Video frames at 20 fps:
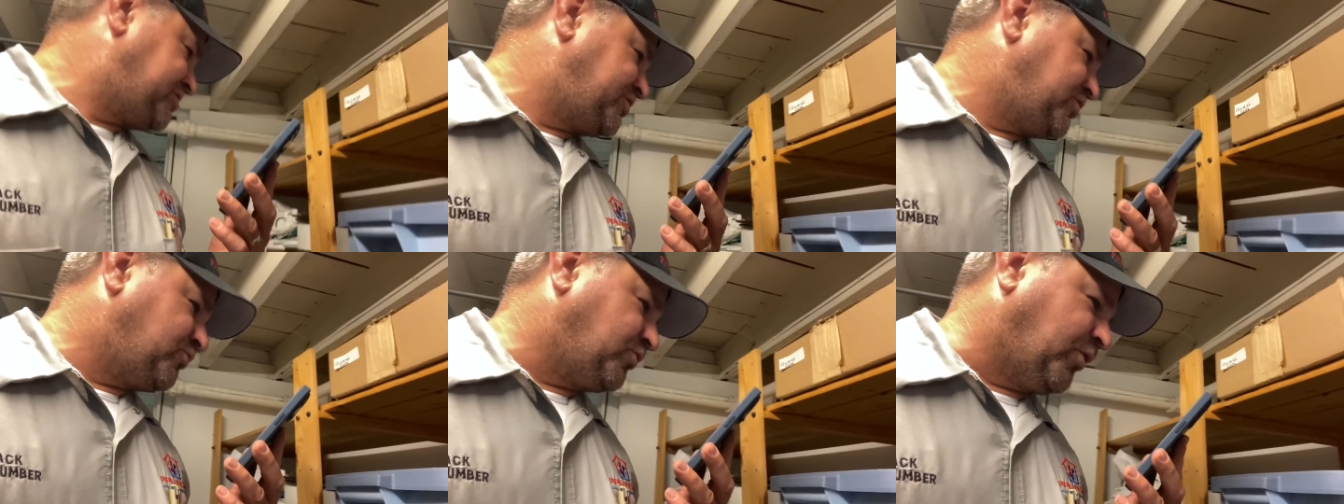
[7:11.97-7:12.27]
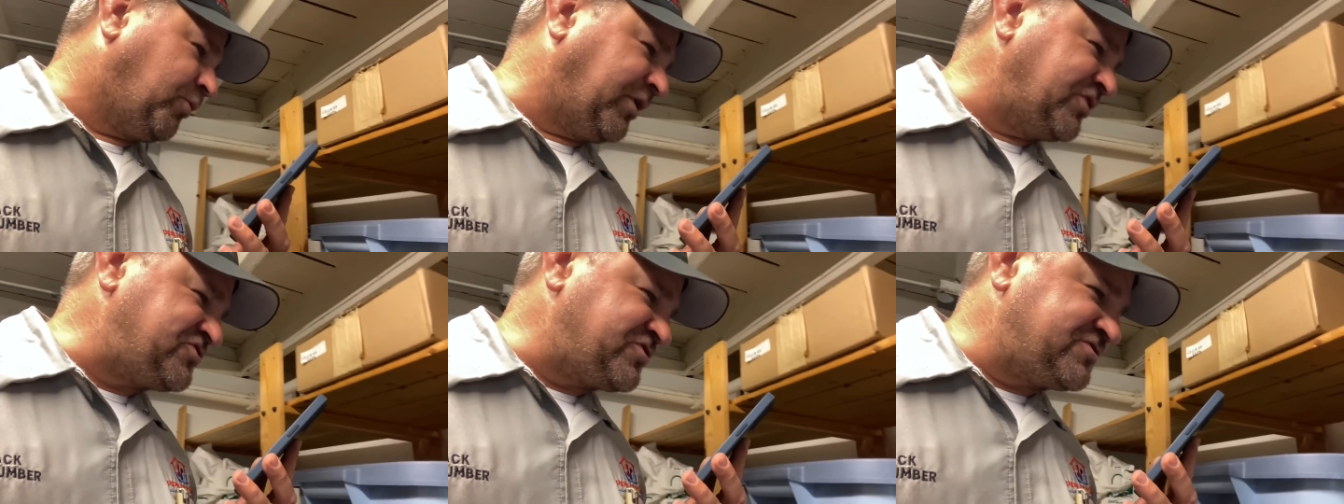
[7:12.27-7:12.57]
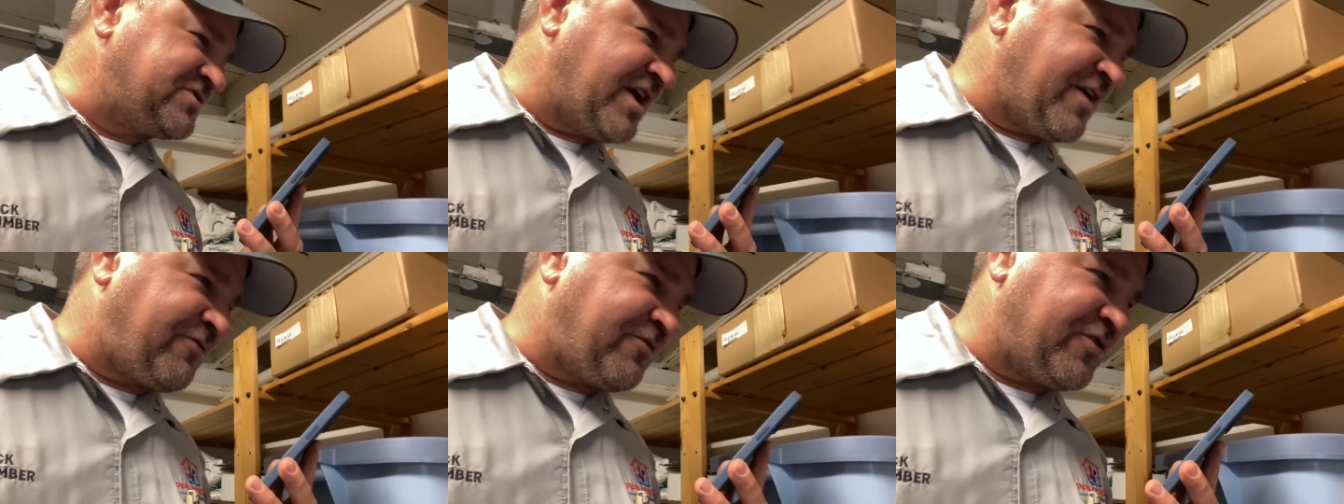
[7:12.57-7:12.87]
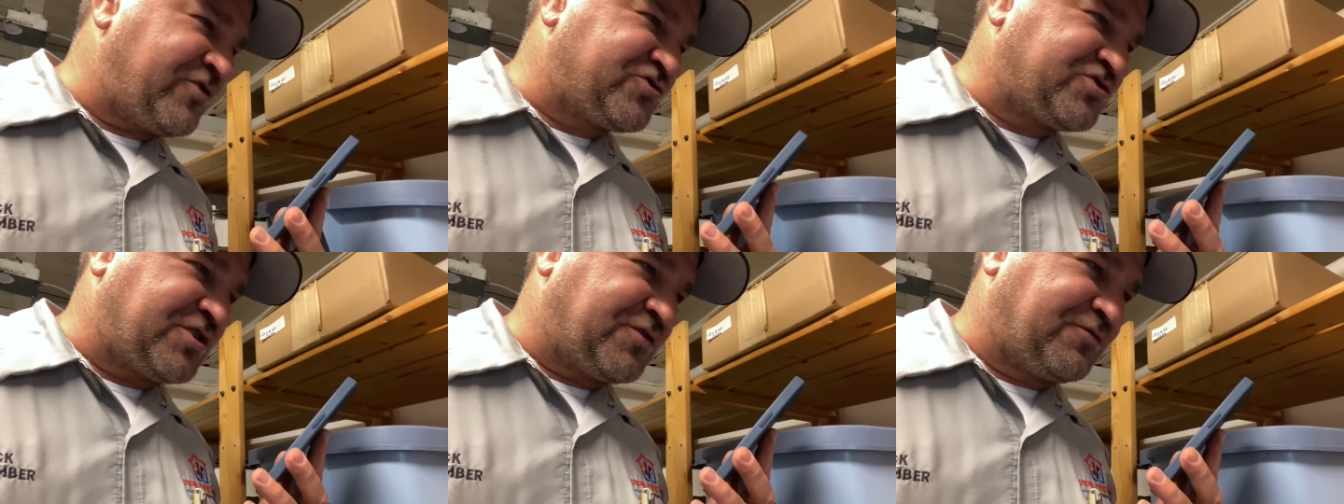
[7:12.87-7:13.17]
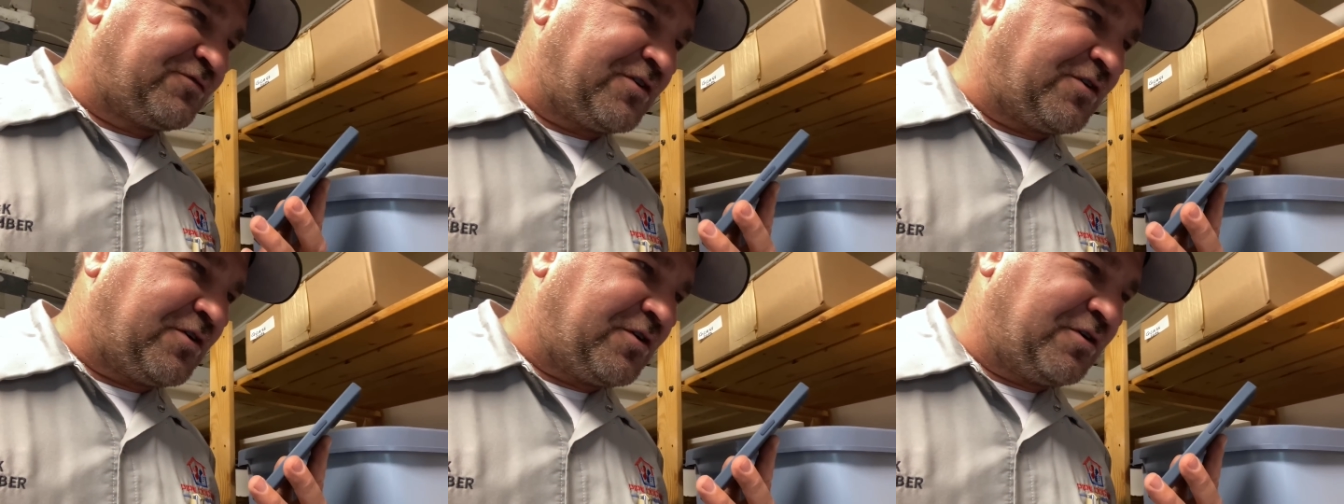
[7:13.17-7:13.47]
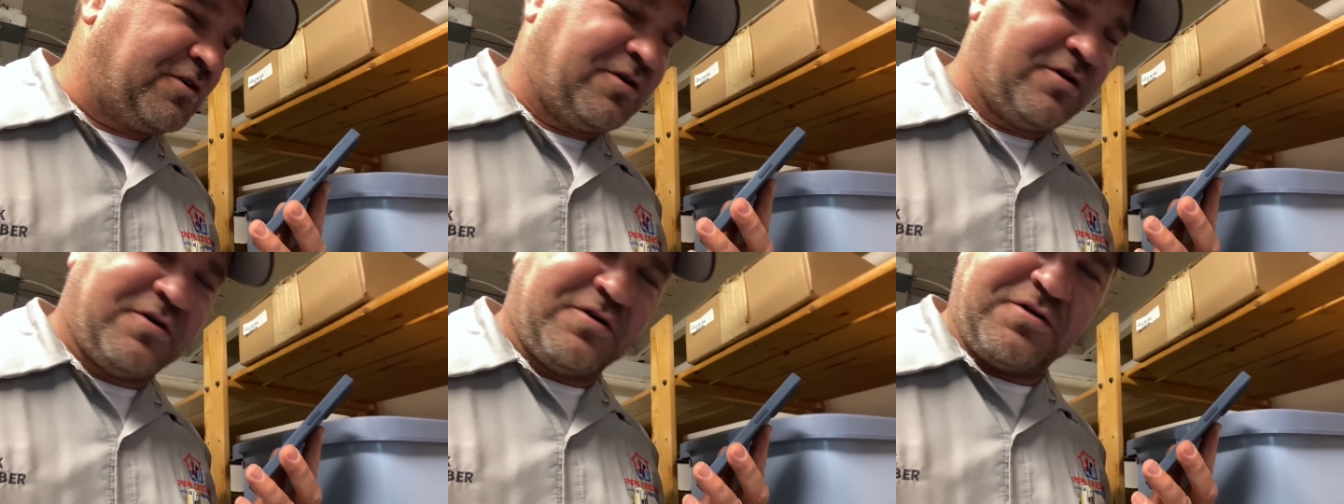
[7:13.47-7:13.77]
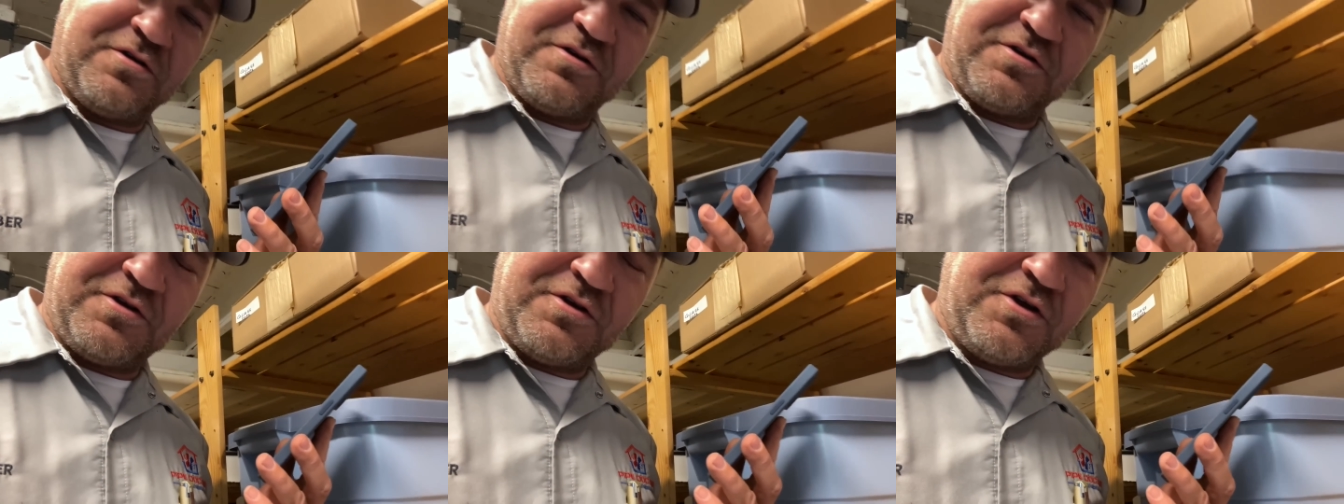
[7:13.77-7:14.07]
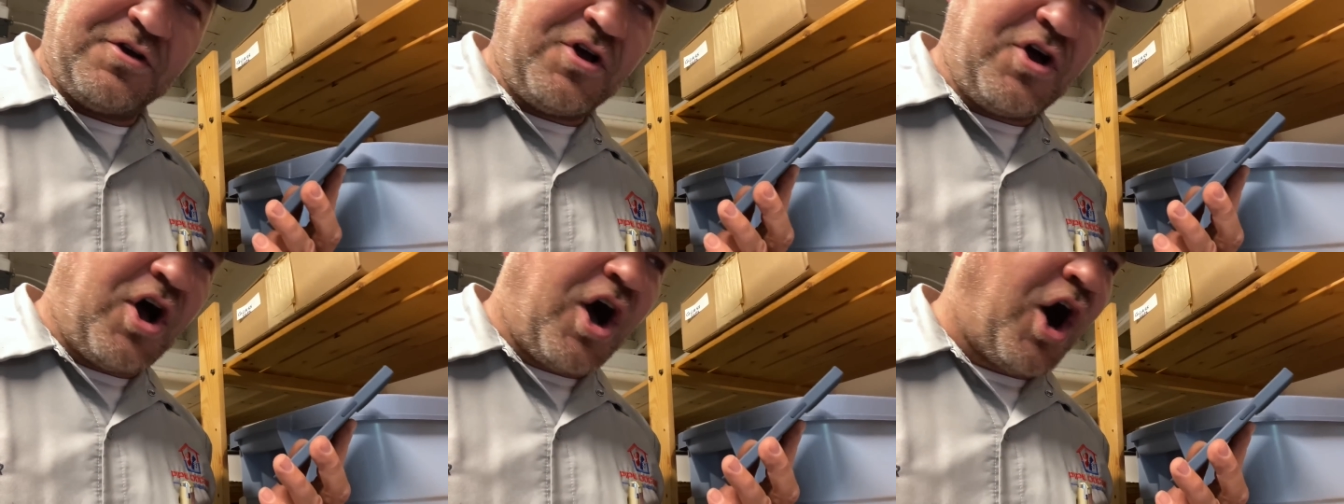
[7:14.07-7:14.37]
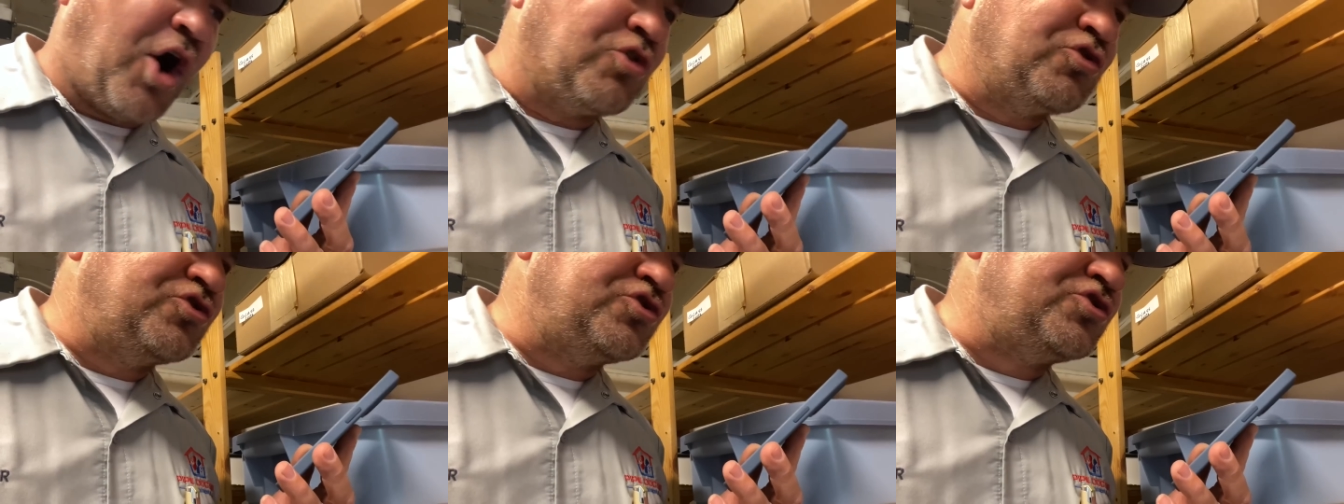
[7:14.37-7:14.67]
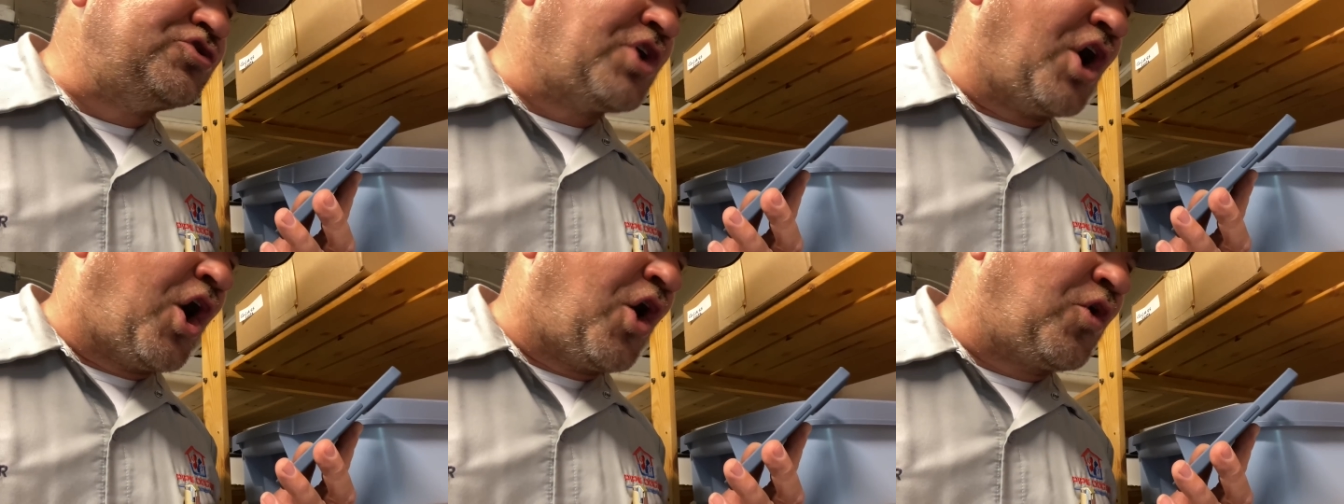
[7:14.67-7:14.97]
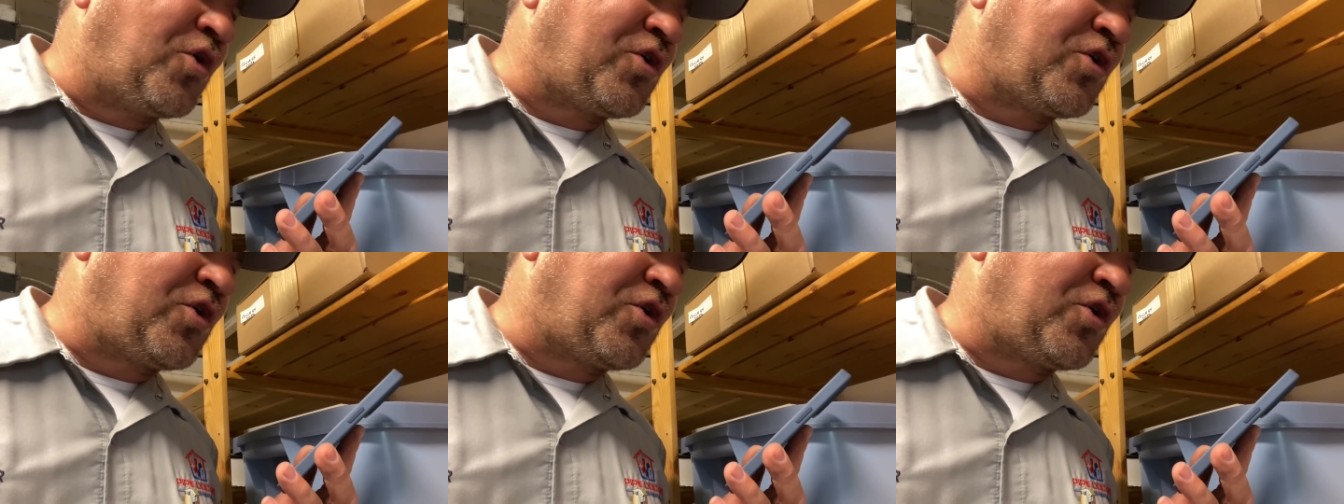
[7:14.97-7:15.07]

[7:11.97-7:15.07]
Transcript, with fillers: Well, what's your definition no, of? No, no, no cost. Oh, no